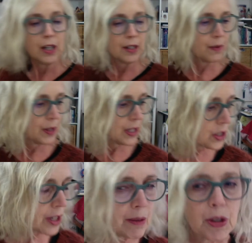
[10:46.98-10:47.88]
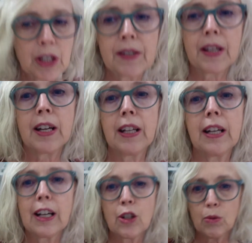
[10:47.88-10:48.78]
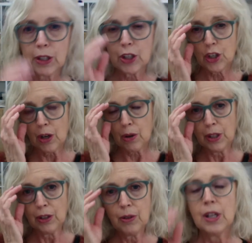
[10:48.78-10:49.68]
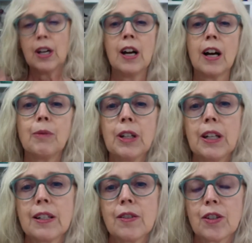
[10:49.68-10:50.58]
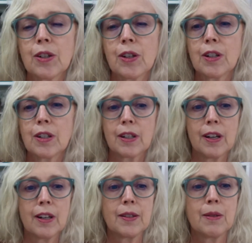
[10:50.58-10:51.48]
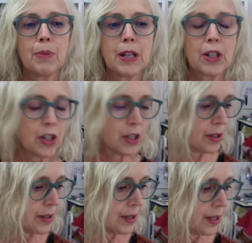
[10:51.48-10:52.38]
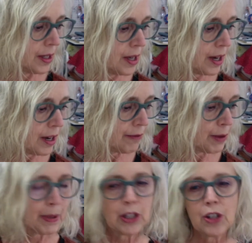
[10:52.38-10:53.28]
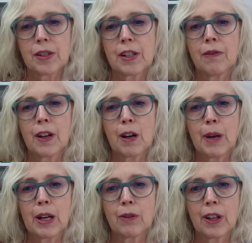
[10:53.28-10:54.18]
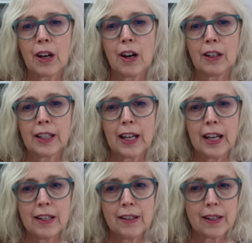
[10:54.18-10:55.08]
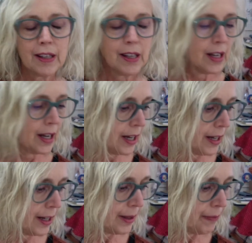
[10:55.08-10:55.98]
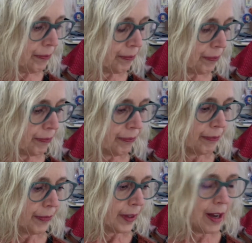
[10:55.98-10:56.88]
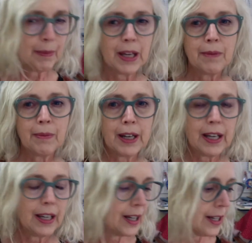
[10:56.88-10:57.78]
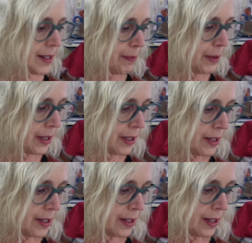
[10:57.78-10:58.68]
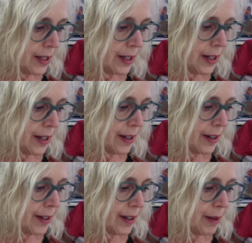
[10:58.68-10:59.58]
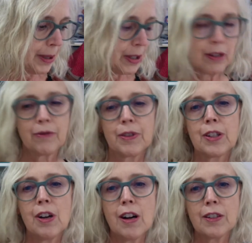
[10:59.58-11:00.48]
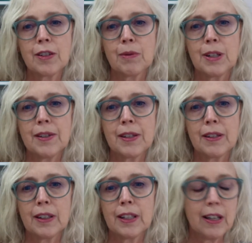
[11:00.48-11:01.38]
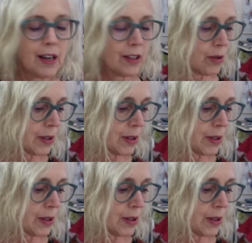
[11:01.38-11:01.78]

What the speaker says: as finished objects that I can actually show you. I'm going to insert some pictures of a bunch of stuff that I made over the holidays. I made my husband a pair of socks recently. Actually,